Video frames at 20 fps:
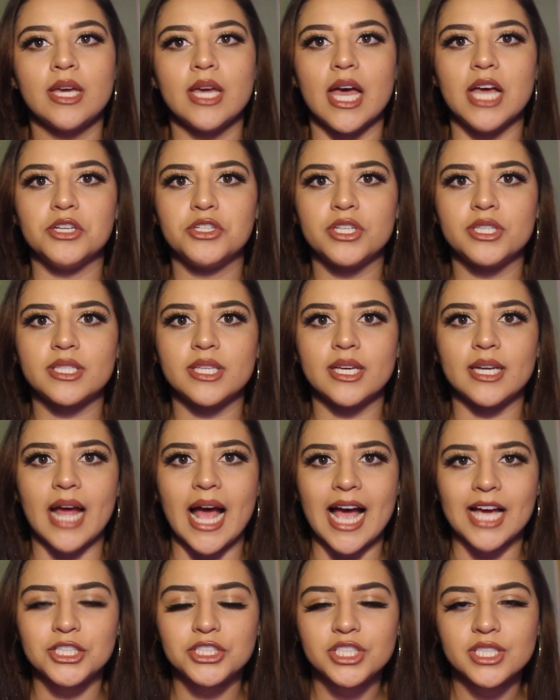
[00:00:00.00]
And she said
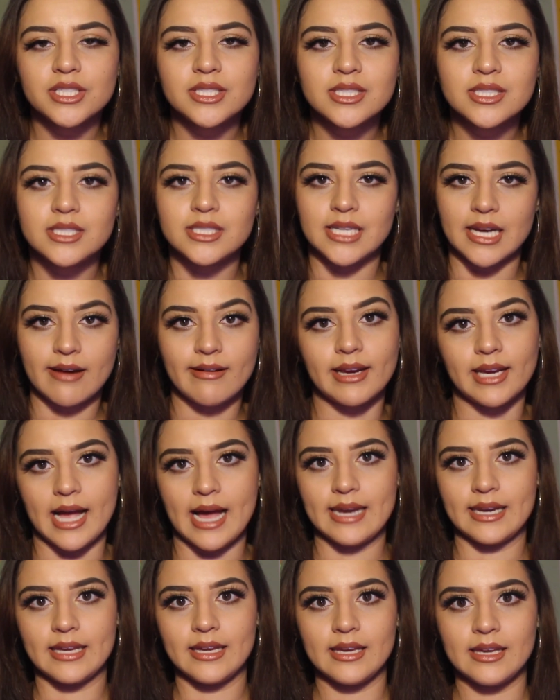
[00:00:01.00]
as she's staring
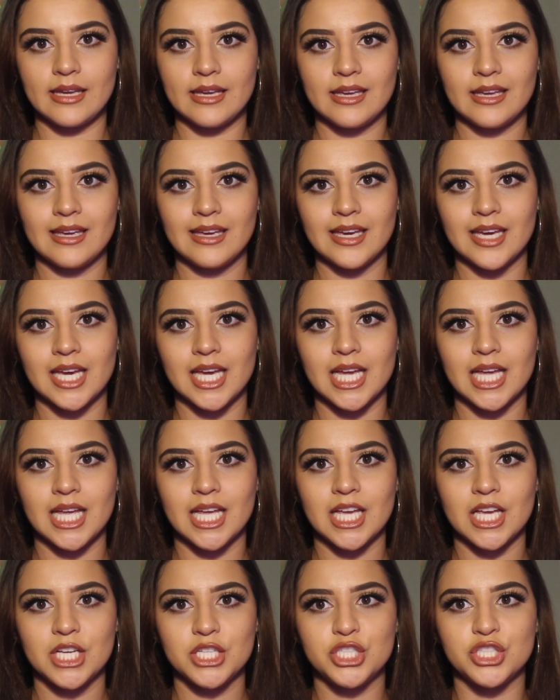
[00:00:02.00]
at it,
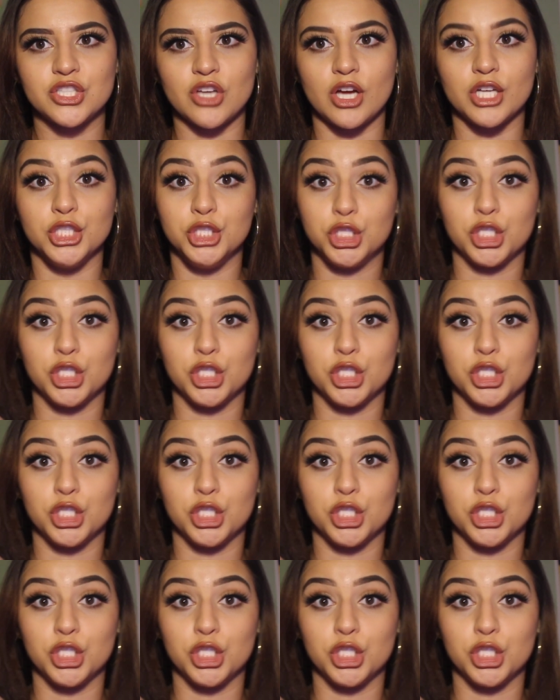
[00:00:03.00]
she saw it